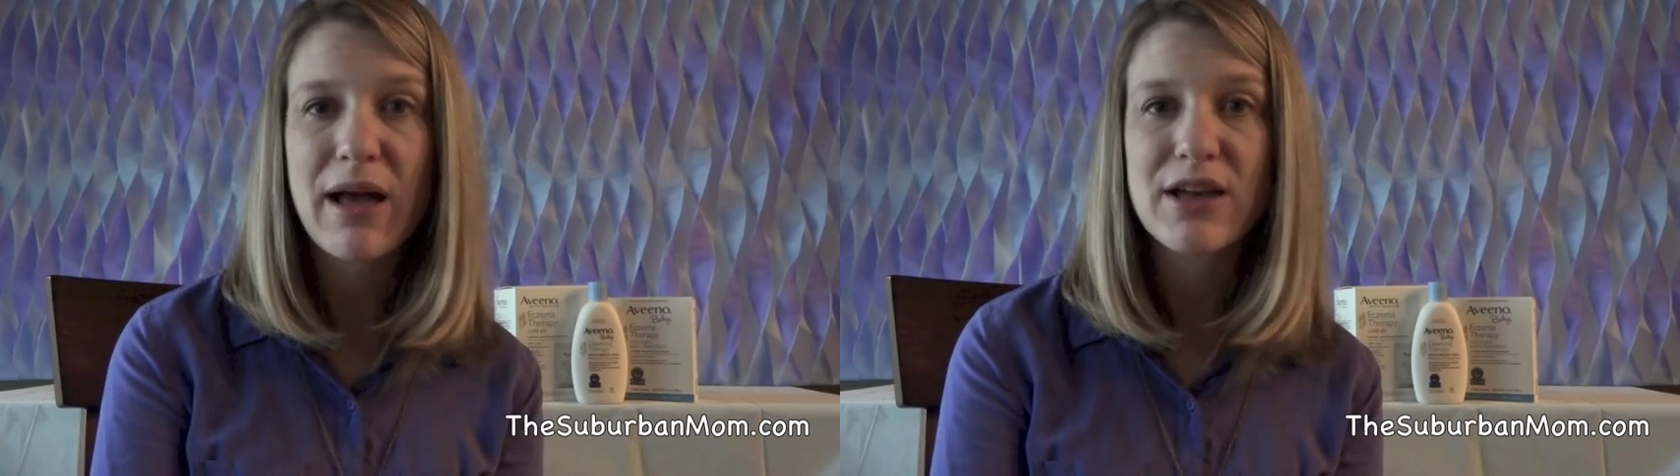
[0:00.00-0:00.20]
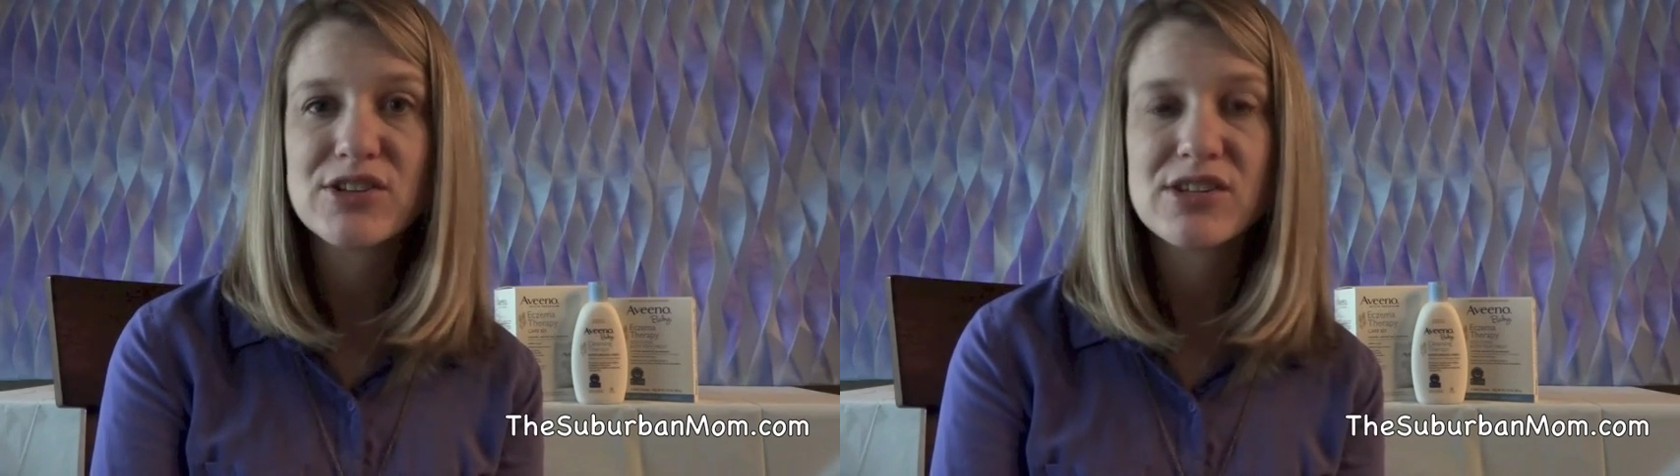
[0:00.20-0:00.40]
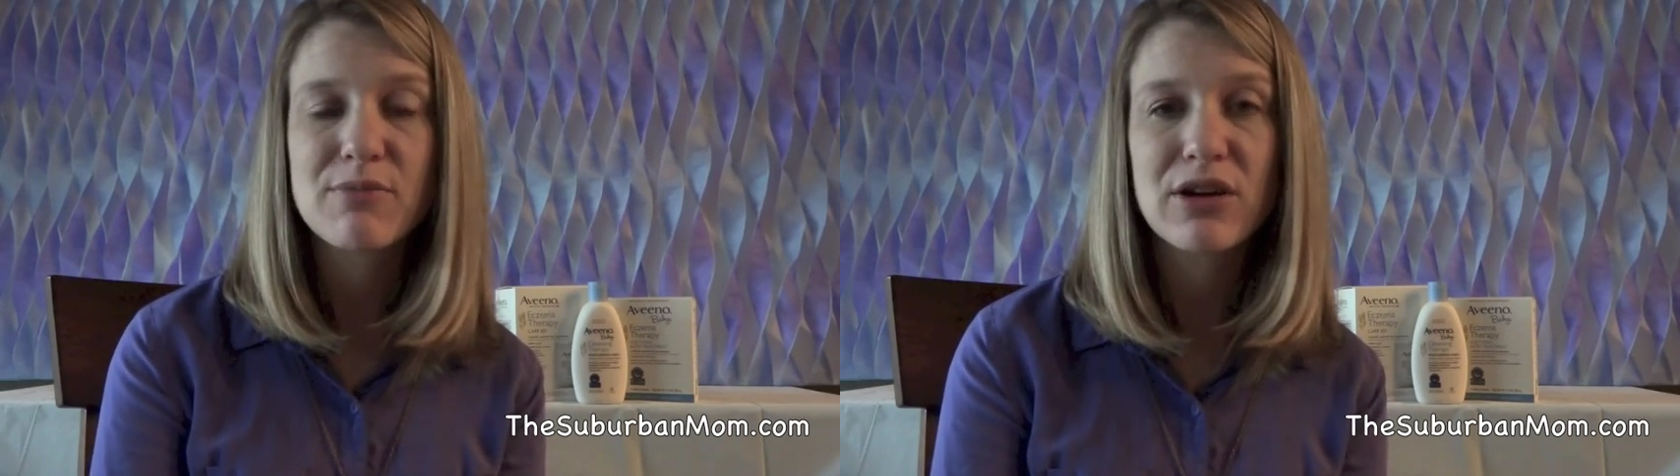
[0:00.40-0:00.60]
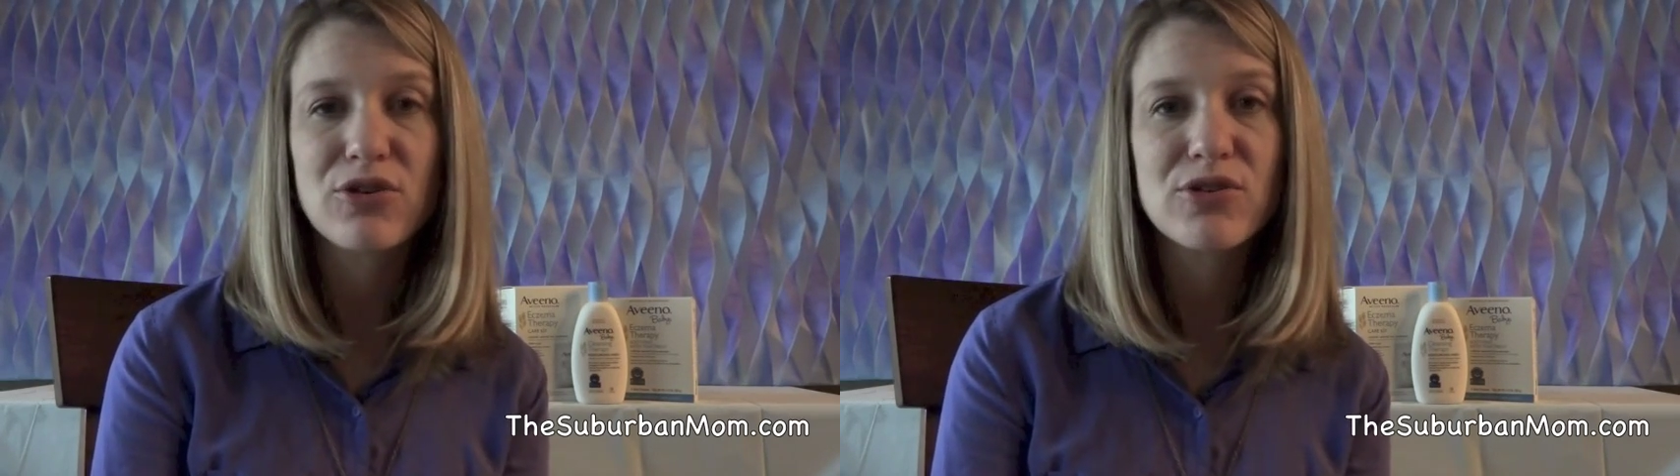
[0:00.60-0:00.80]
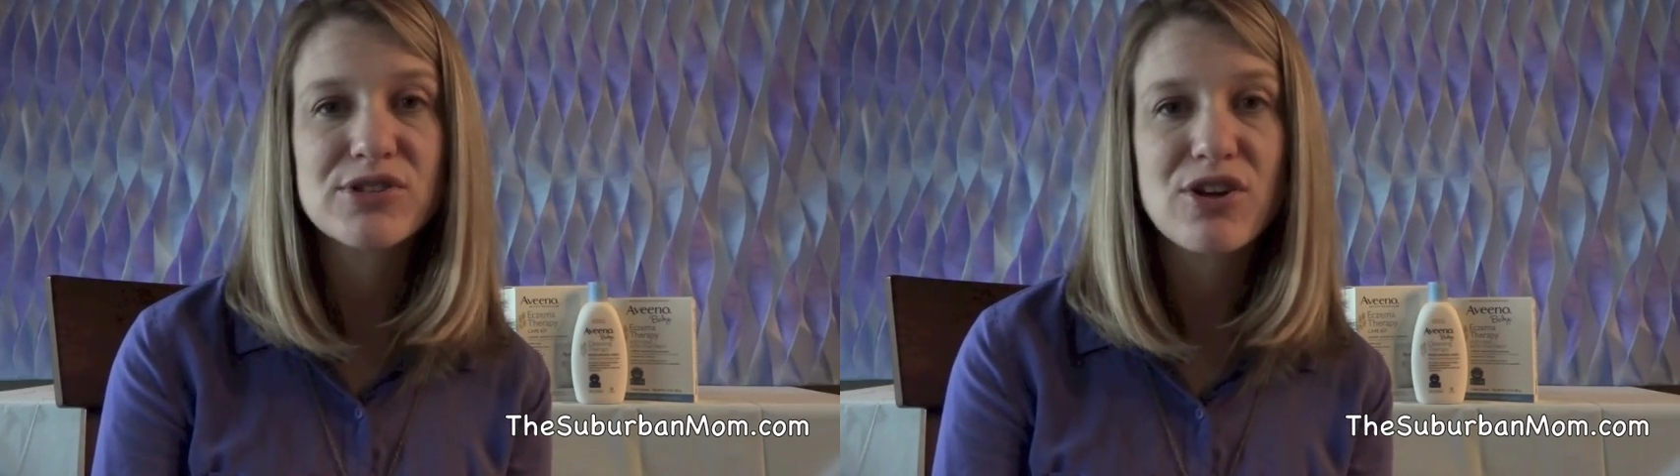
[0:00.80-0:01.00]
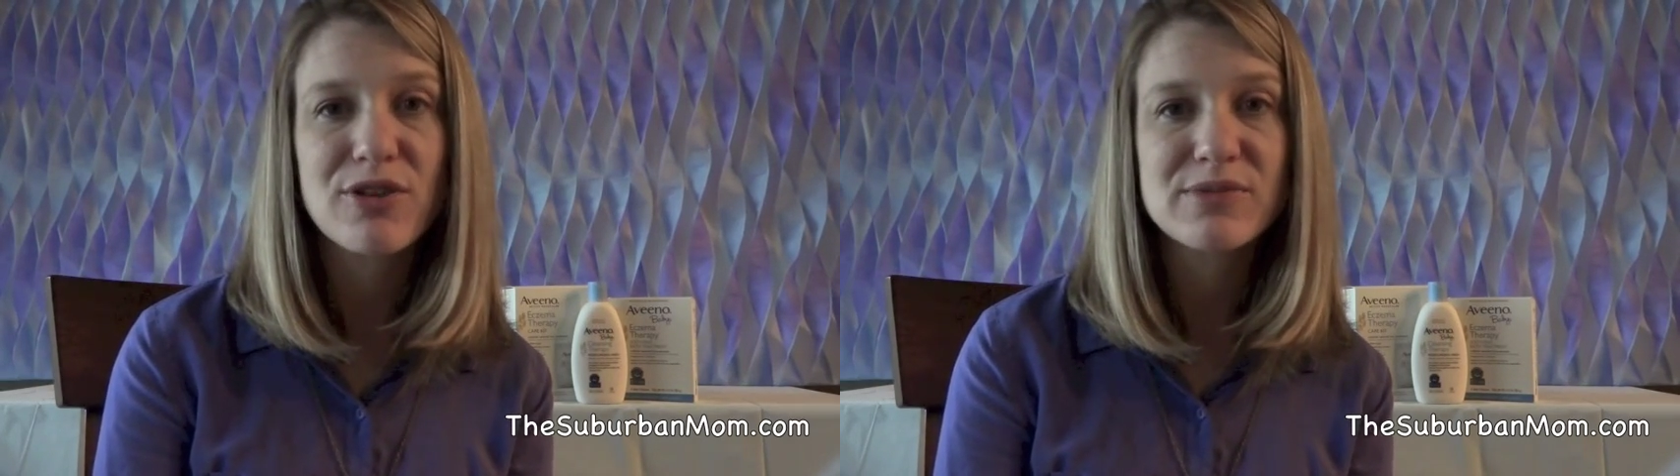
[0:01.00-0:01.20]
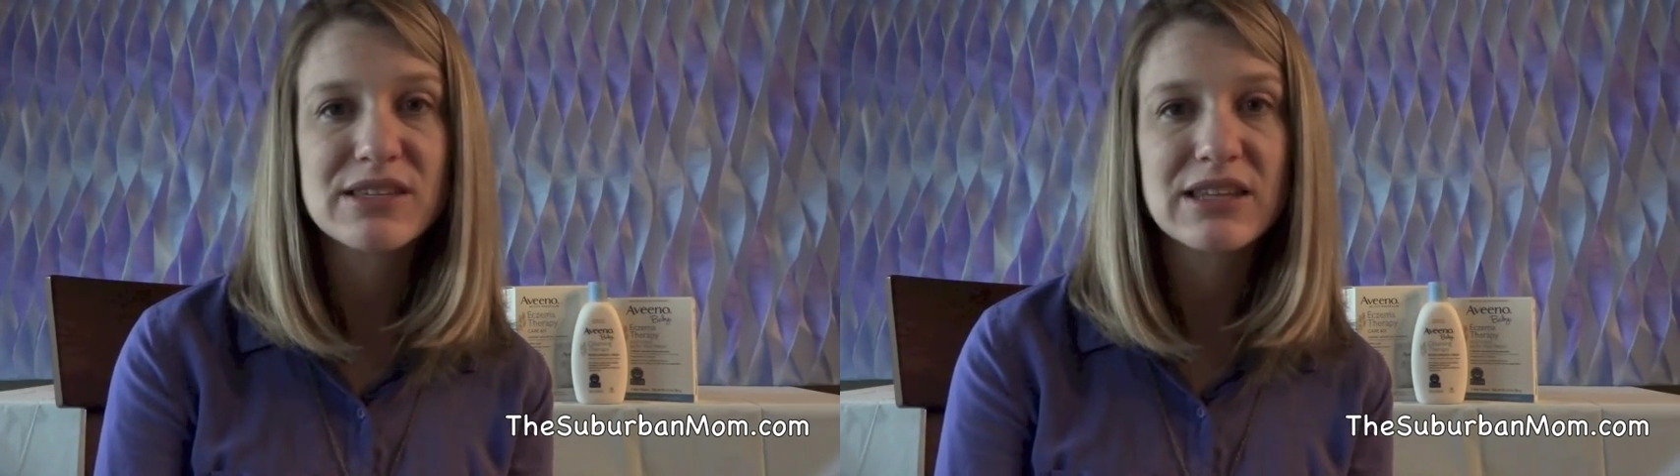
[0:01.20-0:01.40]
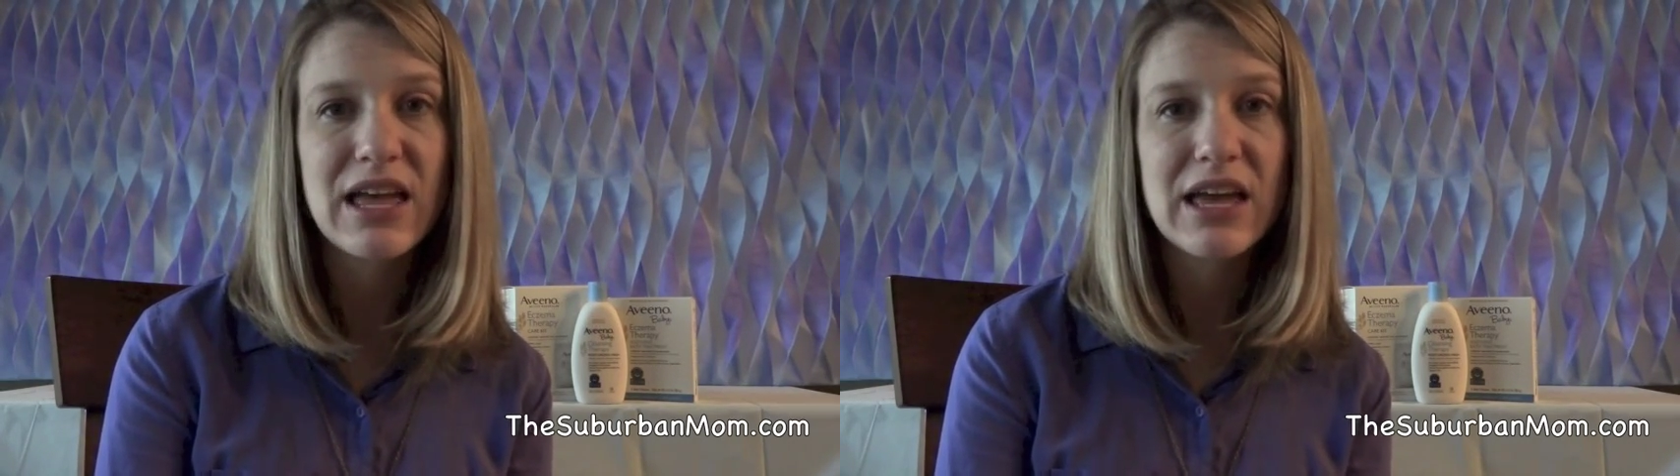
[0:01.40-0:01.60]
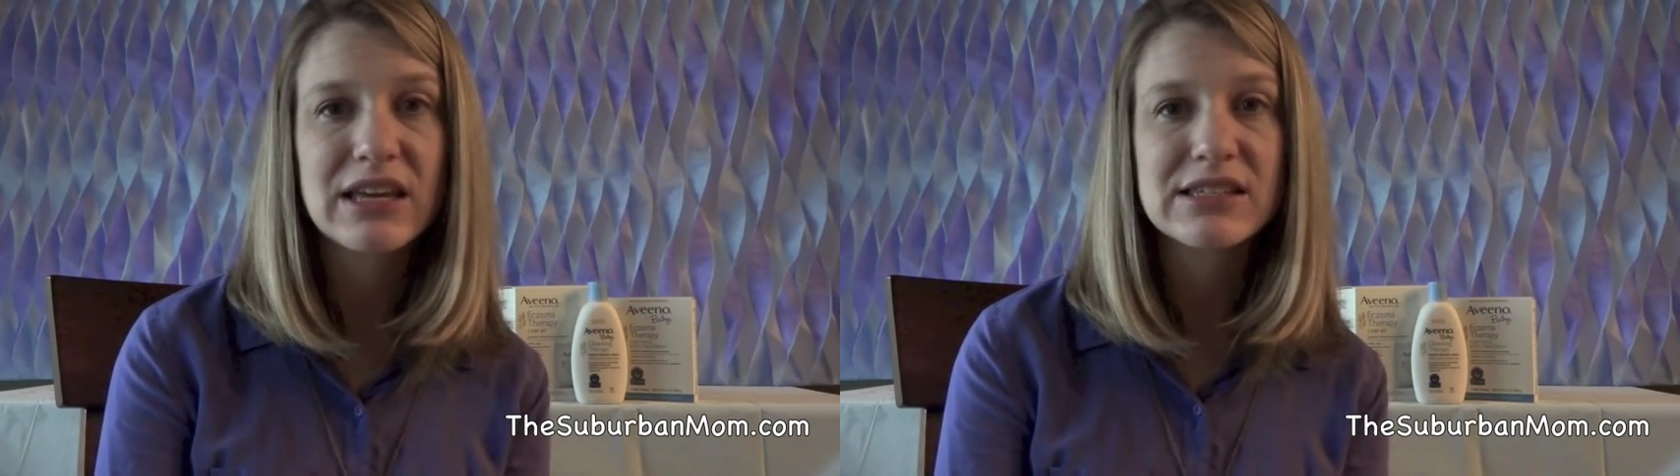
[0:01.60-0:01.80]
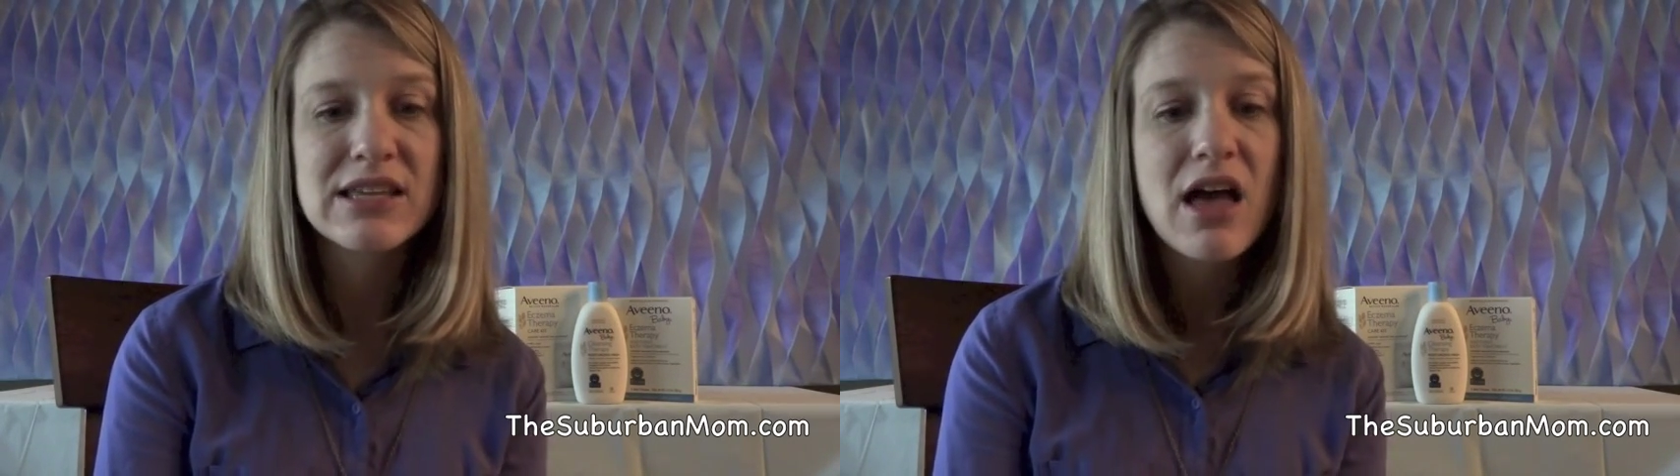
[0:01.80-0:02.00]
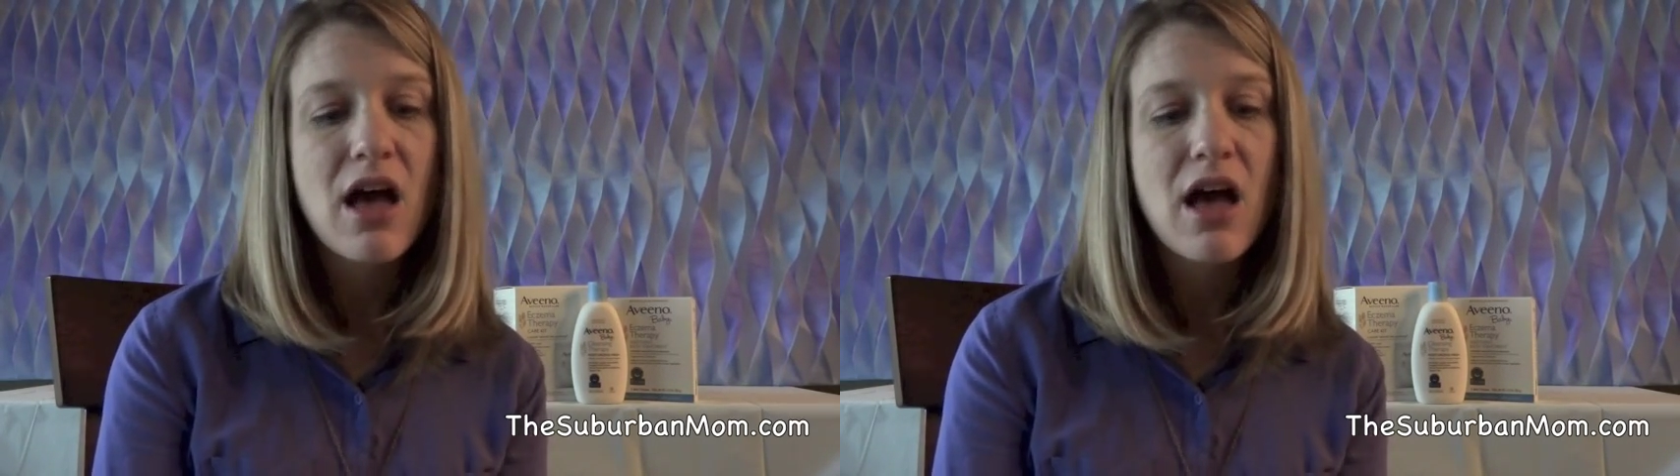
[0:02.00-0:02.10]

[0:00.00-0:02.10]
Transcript: patches on my girls' arms and legs,